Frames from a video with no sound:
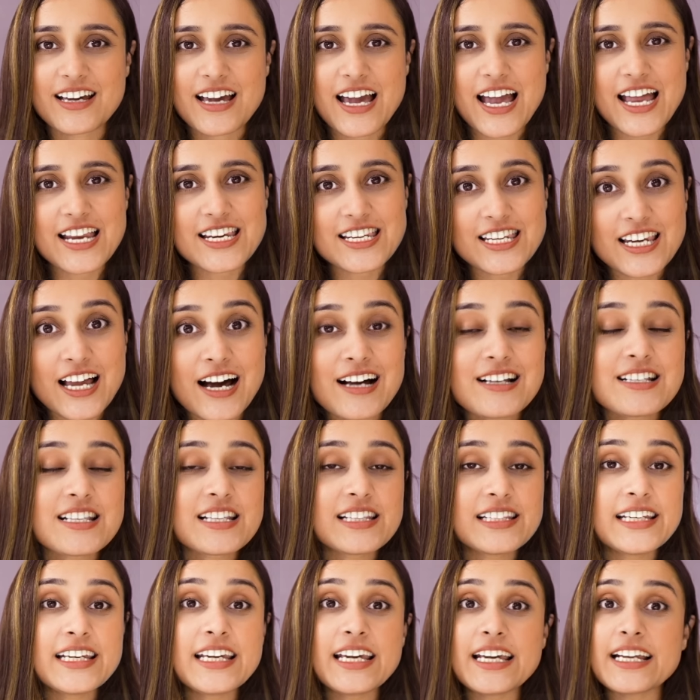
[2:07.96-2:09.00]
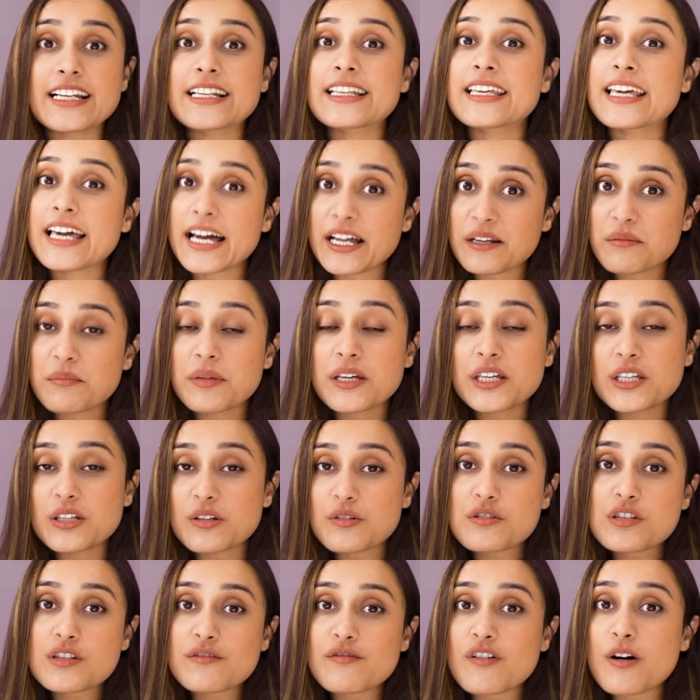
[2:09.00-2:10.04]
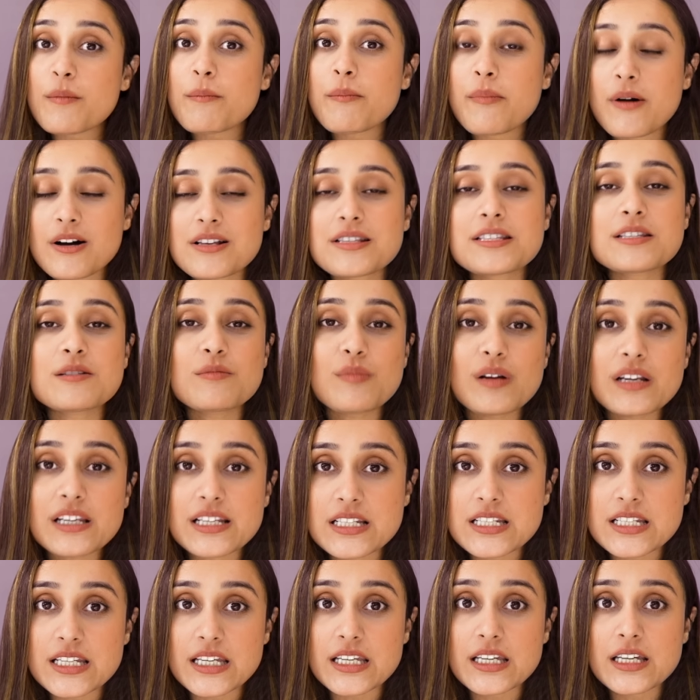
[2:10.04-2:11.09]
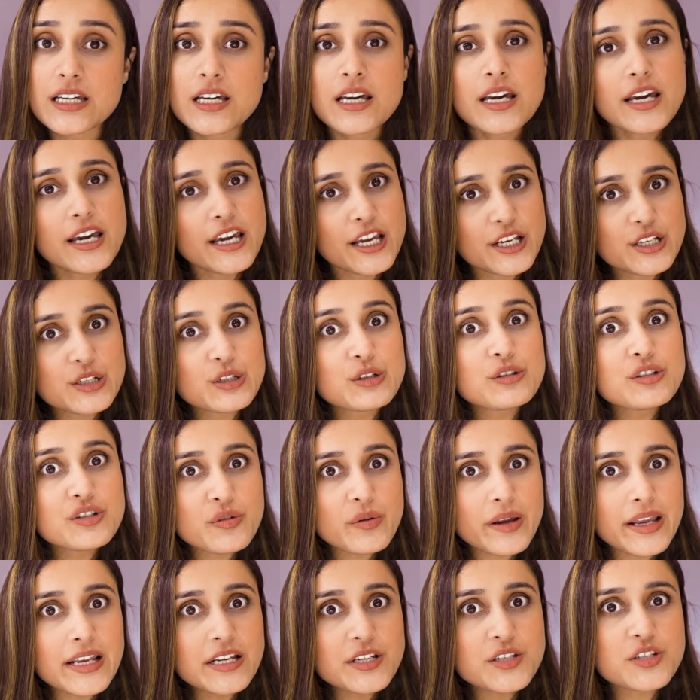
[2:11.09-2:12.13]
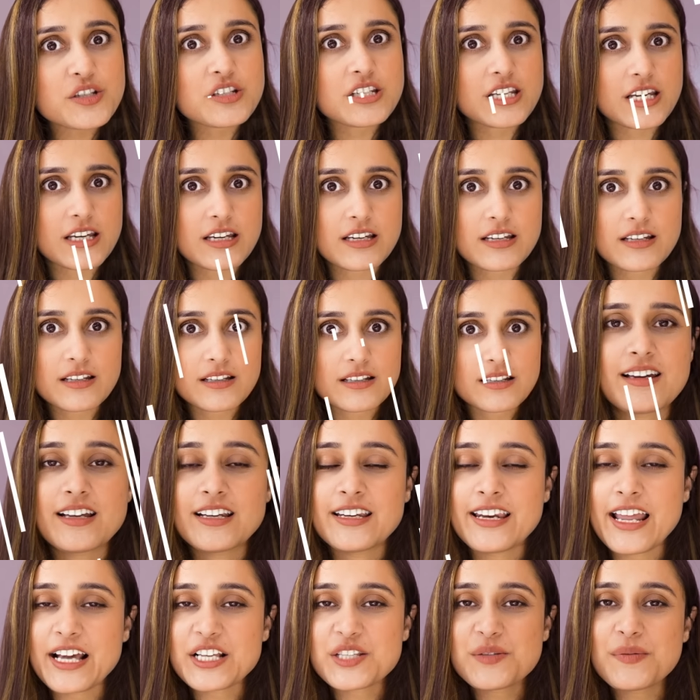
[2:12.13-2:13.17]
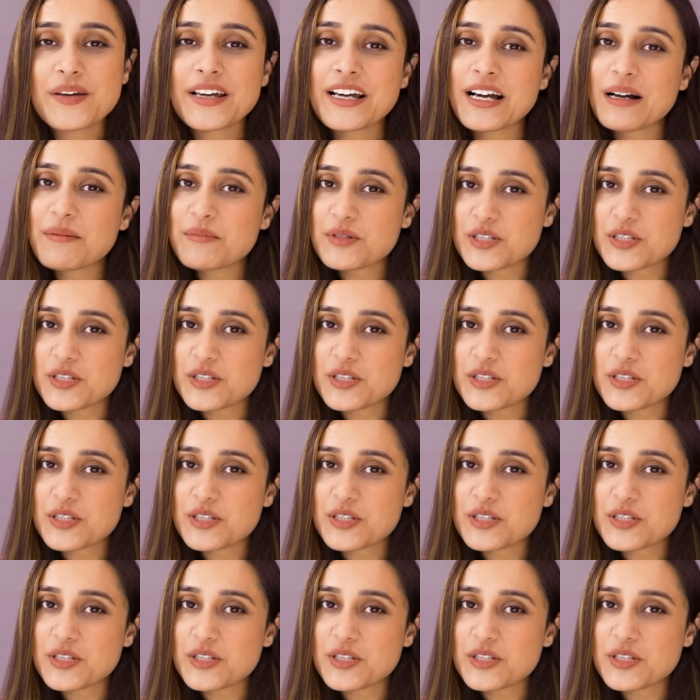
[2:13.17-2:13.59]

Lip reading: And lastly, it can be used for possibility. It could rain today. Next we come